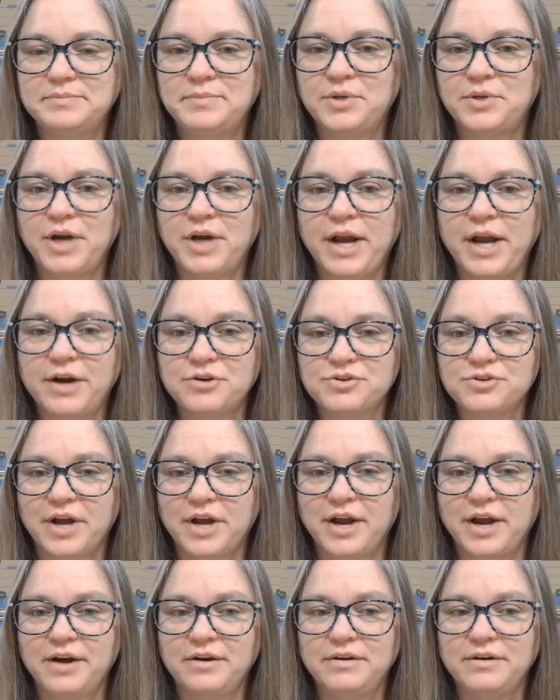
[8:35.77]
hair
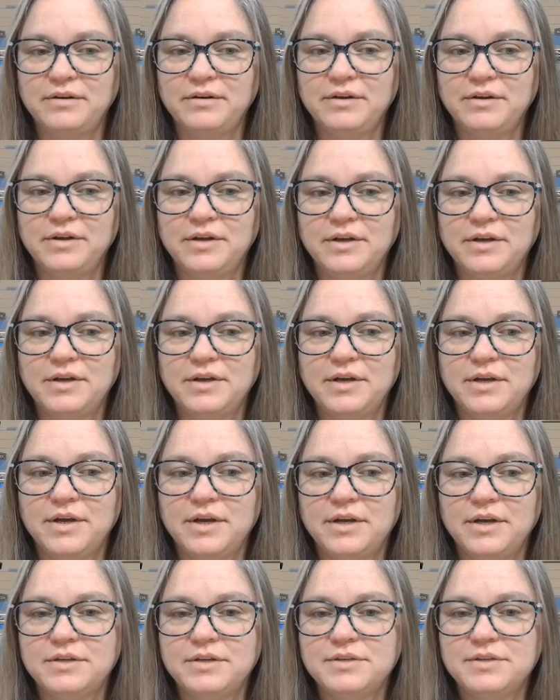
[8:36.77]
dryer.
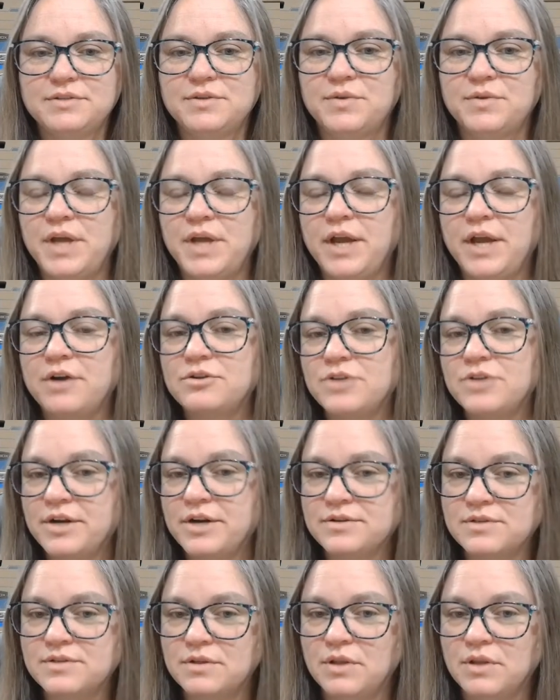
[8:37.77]
So the hair
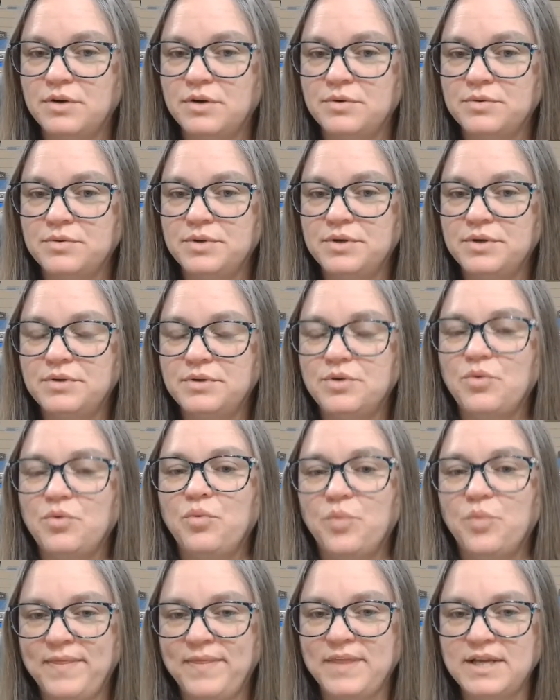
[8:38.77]
dryers alone,
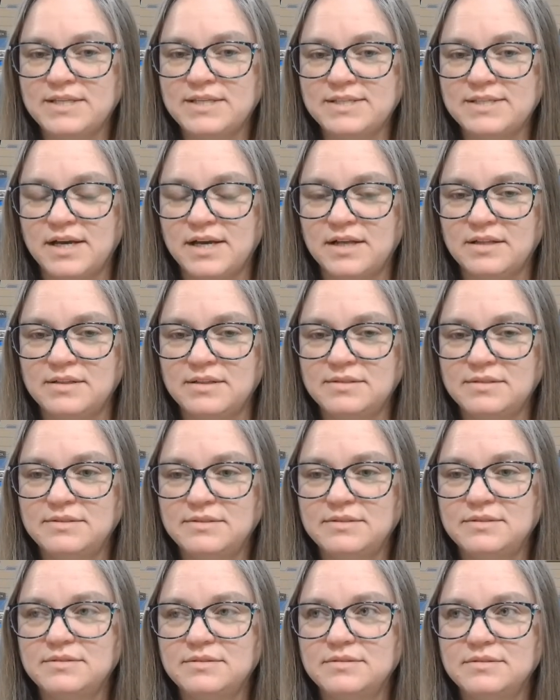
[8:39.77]
when they sell
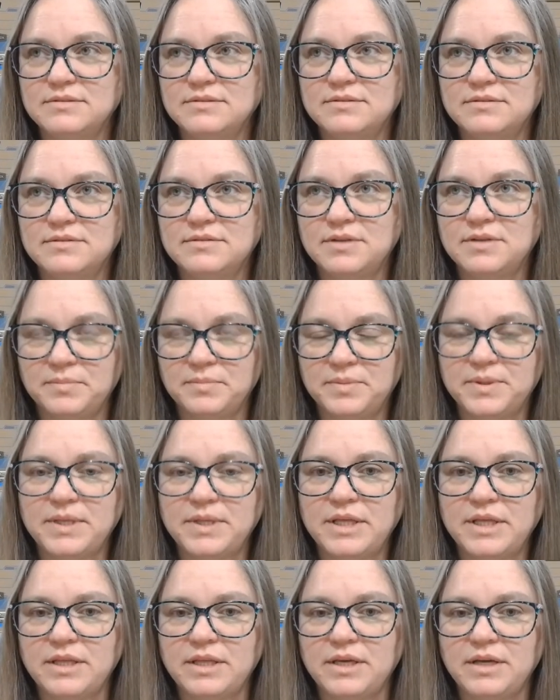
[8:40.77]

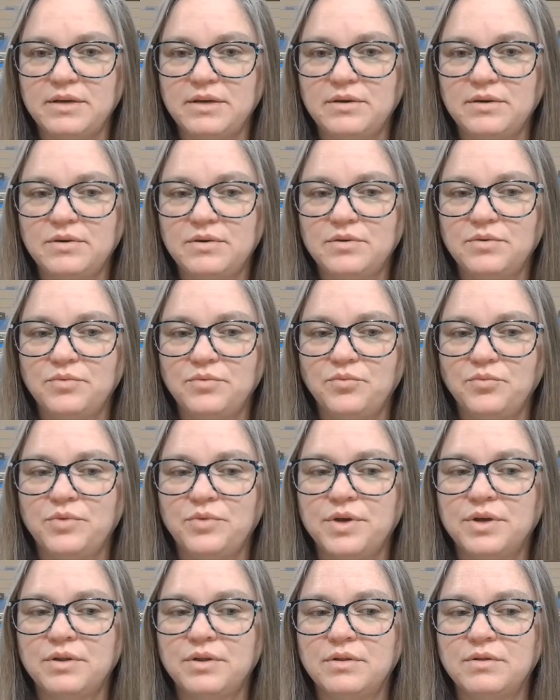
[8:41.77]
completely,
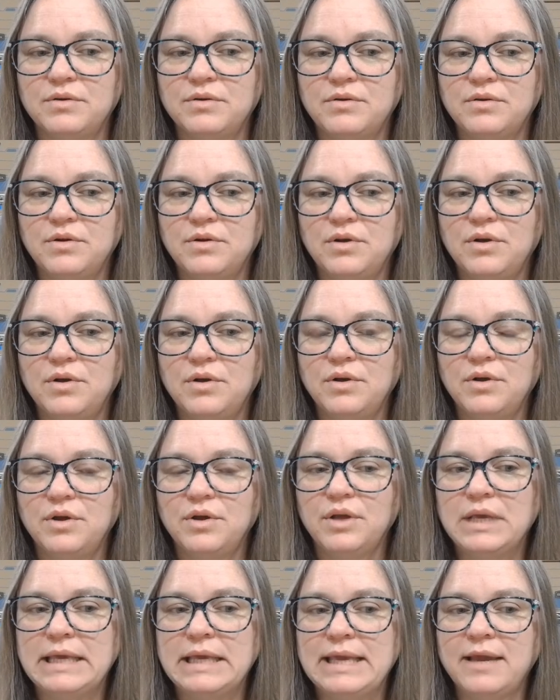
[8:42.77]
will
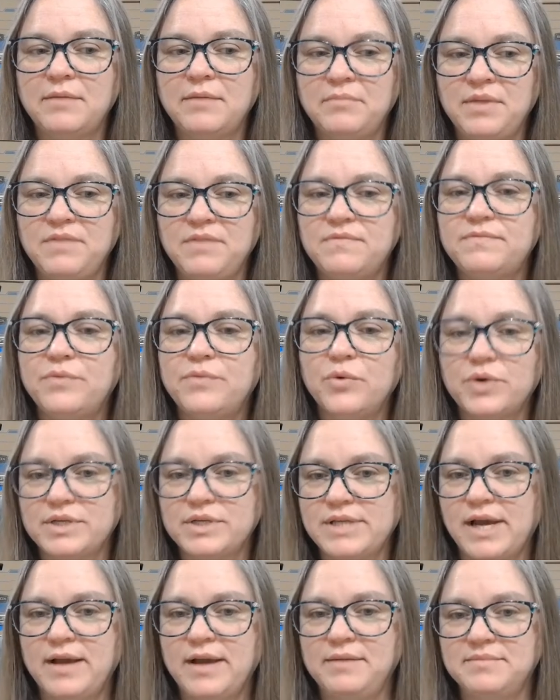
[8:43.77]
get me 4
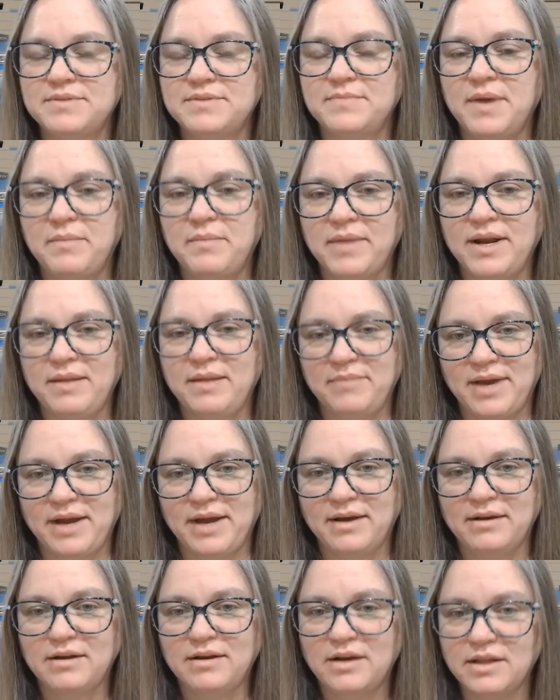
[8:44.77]
times my money
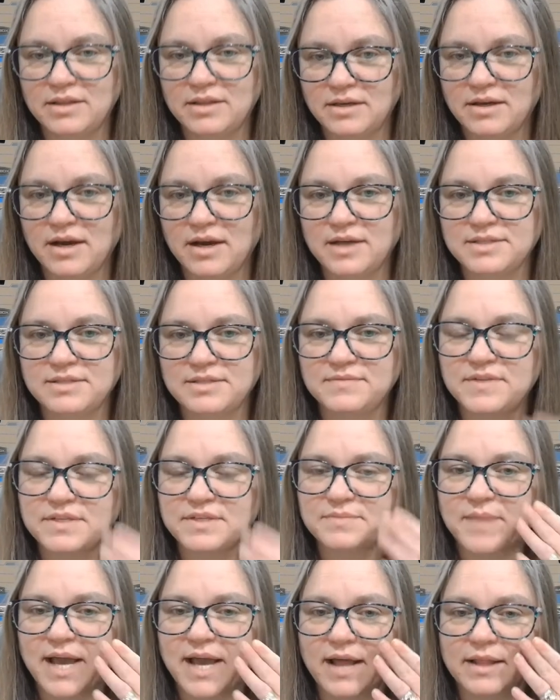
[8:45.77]
back on the cost of this
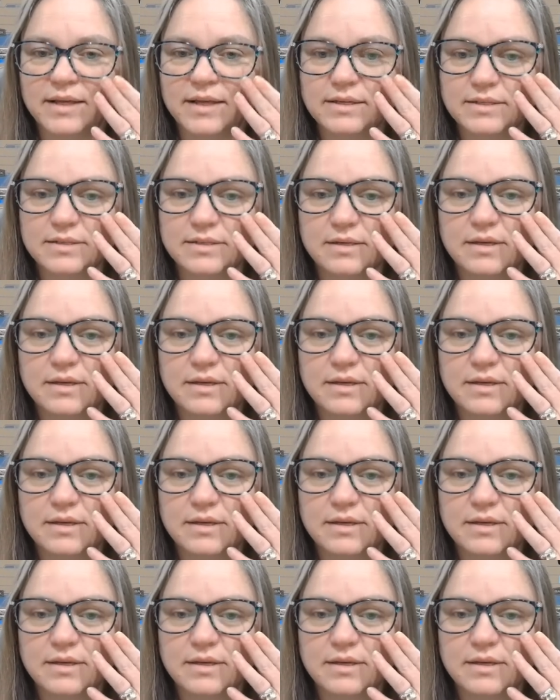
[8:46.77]
palette.